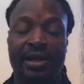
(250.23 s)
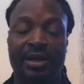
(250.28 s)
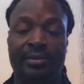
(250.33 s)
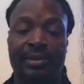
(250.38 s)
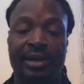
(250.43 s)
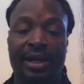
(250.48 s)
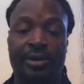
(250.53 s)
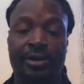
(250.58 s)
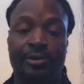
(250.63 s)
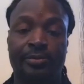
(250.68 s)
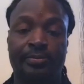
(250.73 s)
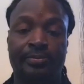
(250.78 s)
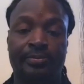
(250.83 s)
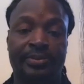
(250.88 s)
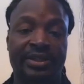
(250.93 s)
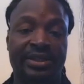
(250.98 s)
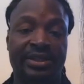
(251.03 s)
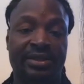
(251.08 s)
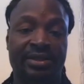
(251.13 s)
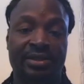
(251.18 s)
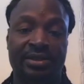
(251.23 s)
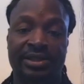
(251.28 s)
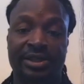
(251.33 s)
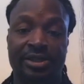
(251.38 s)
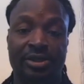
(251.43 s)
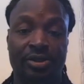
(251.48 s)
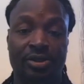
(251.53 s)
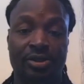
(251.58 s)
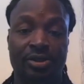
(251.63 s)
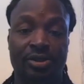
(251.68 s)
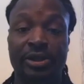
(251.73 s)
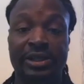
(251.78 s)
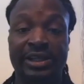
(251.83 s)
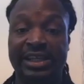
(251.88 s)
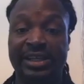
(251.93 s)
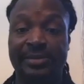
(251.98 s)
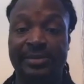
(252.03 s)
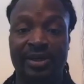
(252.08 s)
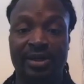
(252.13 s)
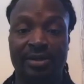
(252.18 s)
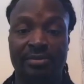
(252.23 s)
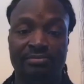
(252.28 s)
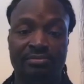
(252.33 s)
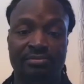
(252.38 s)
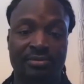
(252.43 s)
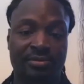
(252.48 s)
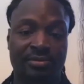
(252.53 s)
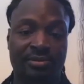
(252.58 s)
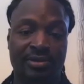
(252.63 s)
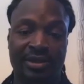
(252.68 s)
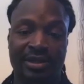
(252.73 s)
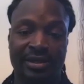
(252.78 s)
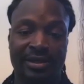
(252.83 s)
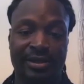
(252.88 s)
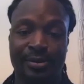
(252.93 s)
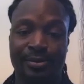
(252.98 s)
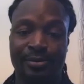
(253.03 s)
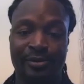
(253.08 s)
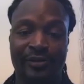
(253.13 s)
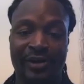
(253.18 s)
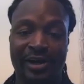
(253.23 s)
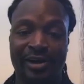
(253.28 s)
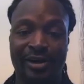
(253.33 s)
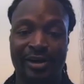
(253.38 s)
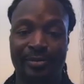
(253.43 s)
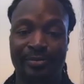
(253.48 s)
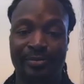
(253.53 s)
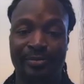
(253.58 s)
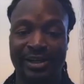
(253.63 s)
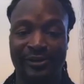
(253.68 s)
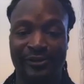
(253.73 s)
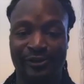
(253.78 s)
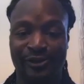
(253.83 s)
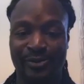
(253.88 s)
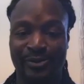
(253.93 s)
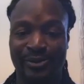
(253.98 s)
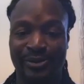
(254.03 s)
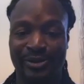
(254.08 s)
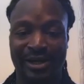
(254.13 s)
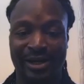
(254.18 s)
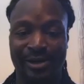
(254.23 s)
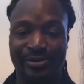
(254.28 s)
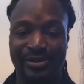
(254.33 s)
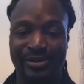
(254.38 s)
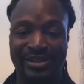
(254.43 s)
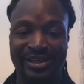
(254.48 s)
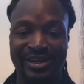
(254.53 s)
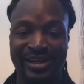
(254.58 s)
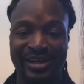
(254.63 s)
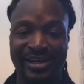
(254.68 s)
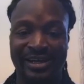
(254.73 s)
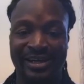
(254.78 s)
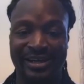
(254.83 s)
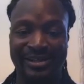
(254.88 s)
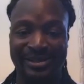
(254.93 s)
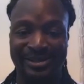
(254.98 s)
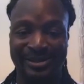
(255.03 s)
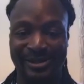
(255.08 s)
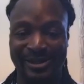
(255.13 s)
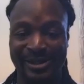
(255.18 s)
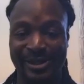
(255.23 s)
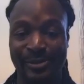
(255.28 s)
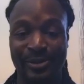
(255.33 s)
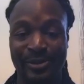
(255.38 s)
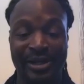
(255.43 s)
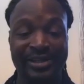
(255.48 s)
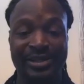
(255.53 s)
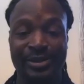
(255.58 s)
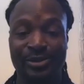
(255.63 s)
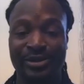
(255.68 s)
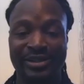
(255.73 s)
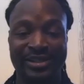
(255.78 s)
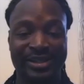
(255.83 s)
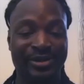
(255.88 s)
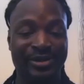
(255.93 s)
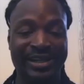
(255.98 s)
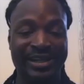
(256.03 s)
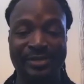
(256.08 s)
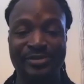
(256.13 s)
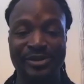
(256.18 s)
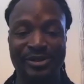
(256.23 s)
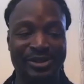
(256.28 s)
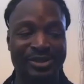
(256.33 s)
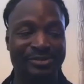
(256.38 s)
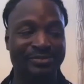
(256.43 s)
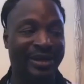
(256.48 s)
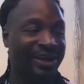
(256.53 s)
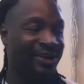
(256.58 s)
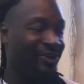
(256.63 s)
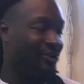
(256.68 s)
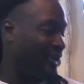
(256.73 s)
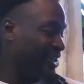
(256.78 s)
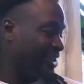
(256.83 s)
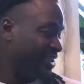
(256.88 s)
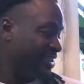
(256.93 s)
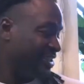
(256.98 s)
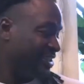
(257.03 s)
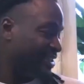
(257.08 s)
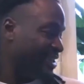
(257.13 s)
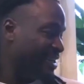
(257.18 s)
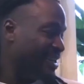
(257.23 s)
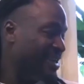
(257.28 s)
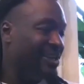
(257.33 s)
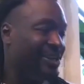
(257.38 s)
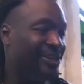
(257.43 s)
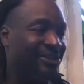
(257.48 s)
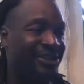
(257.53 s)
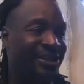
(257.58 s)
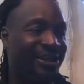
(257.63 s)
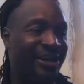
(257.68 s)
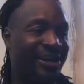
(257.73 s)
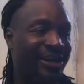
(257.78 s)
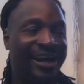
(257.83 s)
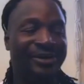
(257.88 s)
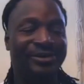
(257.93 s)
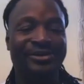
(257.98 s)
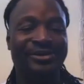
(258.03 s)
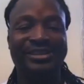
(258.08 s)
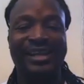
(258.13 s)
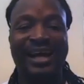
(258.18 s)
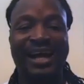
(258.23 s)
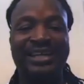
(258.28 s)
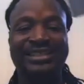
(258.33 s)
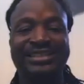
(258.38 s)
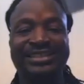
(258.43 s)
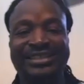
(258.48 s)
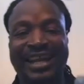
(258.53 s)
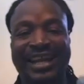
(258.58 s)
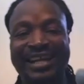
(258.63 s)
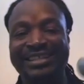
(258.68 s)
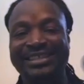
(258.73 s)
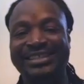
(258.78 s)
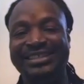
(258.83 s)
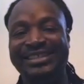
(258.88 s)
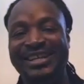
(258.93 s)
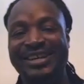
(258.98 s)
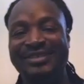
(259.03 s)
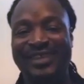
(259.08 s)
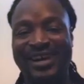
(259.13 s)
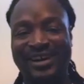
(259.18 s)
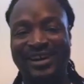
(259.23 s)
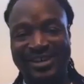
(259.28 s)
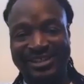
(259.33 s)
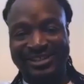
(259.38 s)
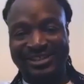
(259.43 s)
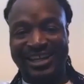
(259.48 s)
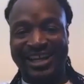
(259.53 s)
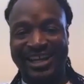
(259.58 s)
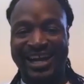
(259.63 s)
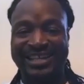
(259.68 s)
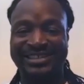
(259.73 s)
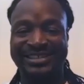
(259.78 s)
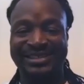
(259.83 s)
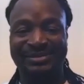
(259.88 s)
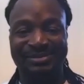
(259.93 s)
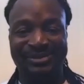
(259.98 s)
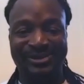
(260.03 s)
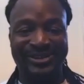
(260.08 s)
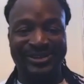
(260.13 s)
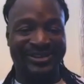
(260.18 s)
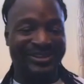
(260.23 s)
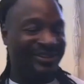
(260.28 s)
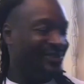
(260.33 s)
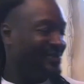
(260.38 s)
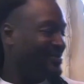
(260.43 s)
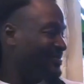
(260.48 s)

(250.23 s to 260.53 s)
I'll be the goalkeeper. If I can't play the football, I'll be the guy at the goalkeeper. Yeah. And they'll let me use my crutches. So I would extend my crutches to catch the ball.